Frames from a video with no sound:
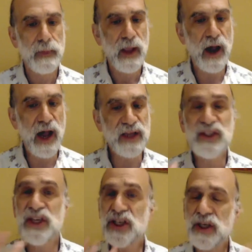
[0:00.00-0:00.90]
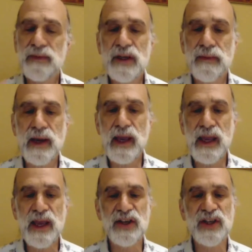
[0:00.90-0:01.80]
Uh, system to
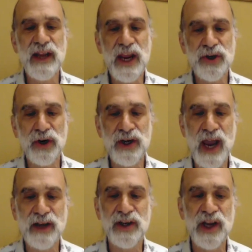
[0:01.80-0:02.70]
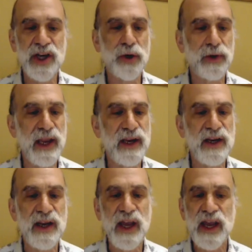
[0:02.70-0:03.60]
me is an interconnected, interrelated